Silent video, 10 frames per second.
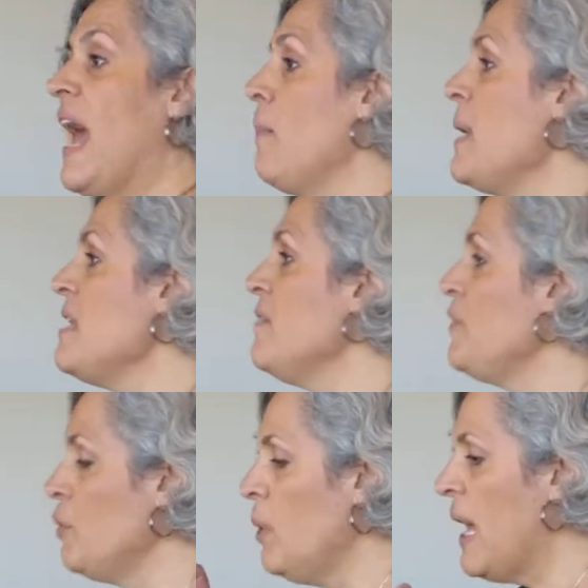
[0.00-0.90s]
How many
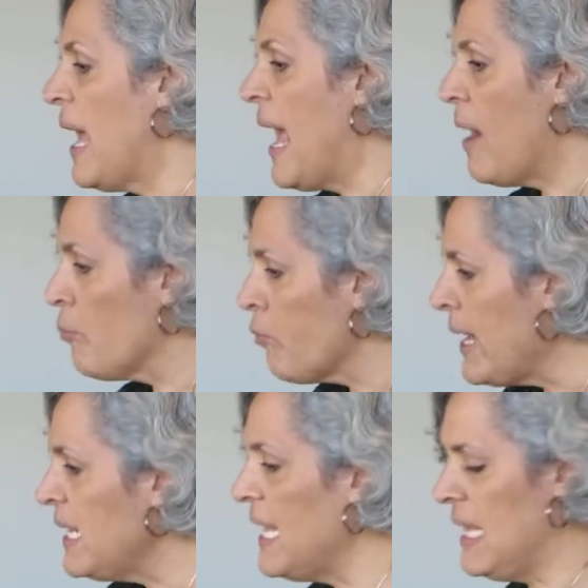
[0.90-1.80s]
of you
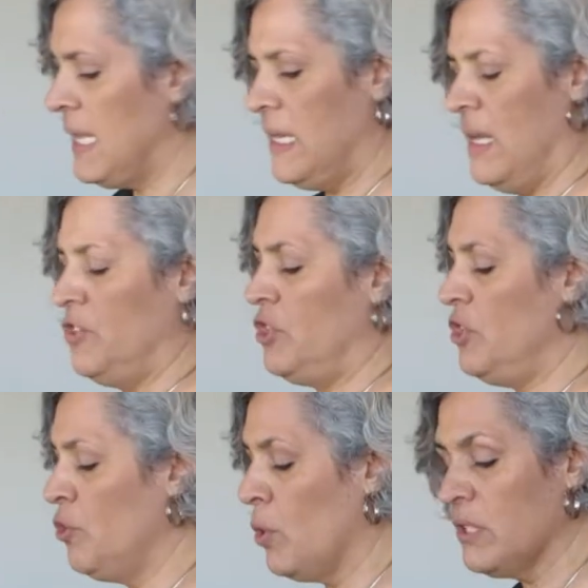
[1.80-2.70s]
write in
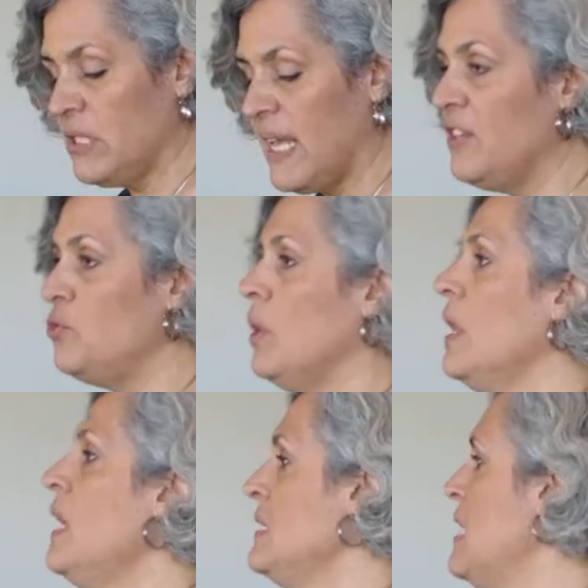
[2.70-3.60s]
to your
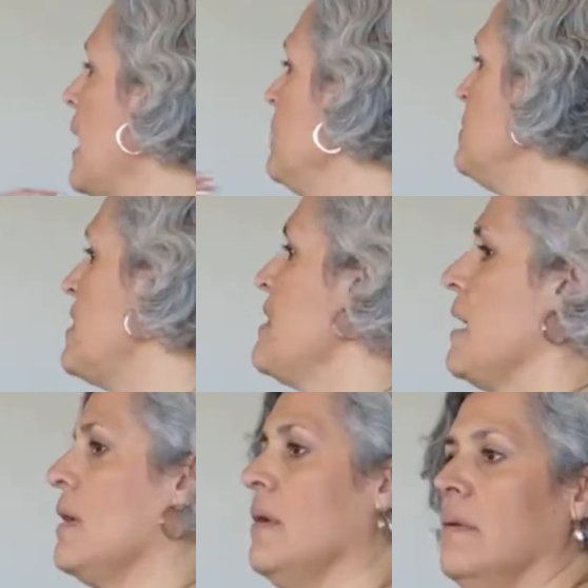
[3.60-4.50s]
schedule time to think?